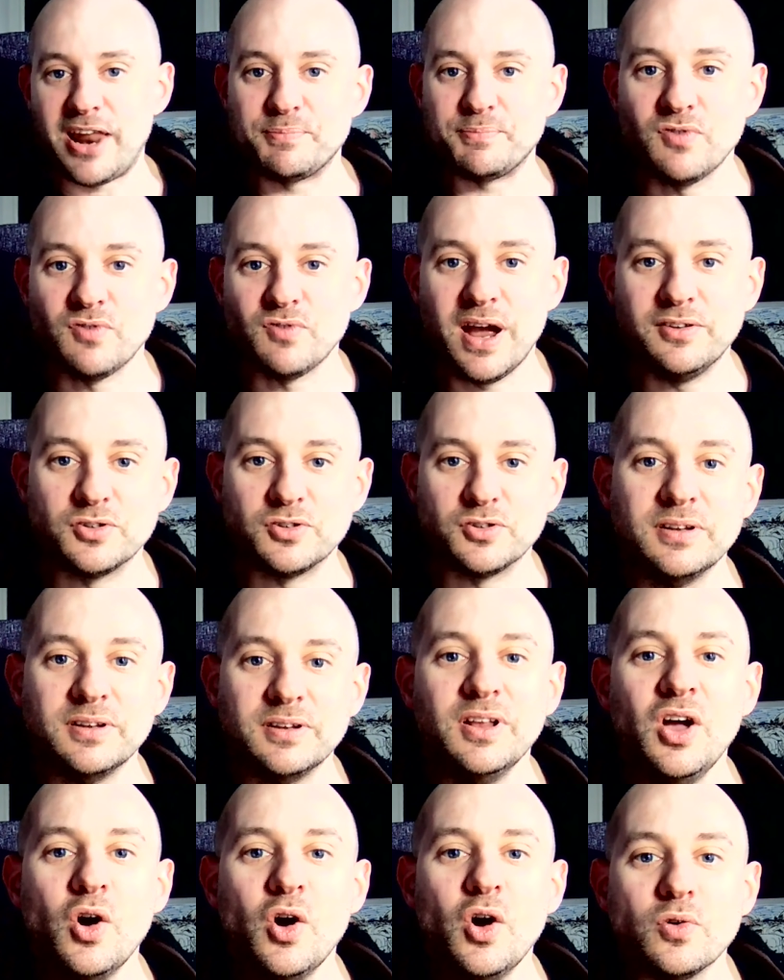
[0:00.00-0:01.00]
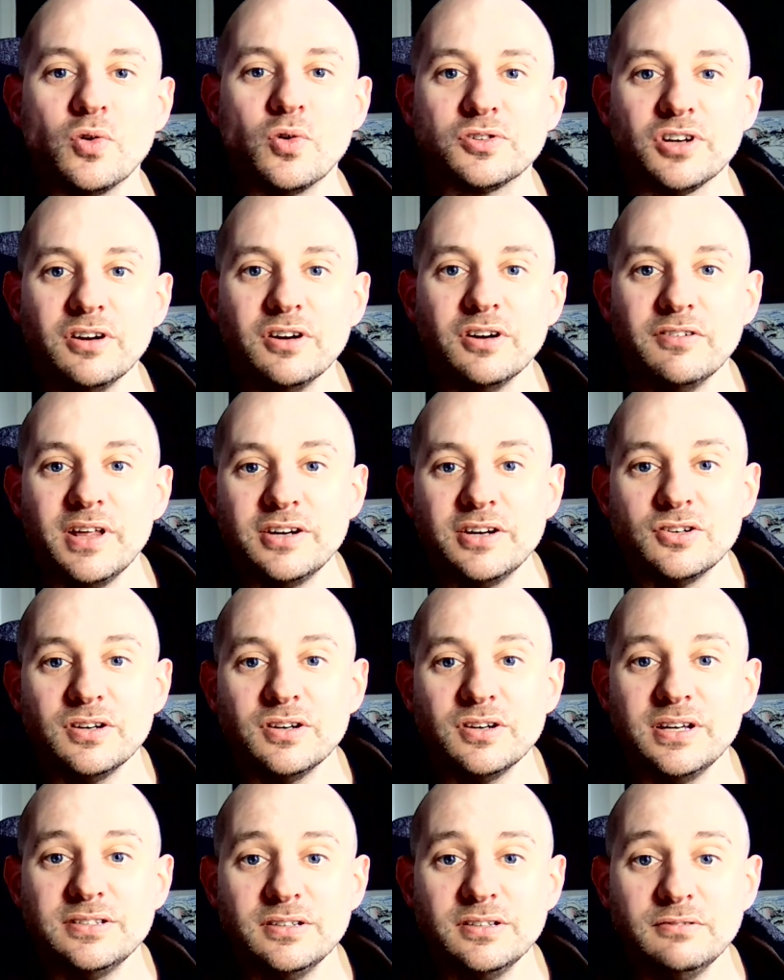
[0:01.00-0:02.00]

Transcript: around, just hooks over the edge on it.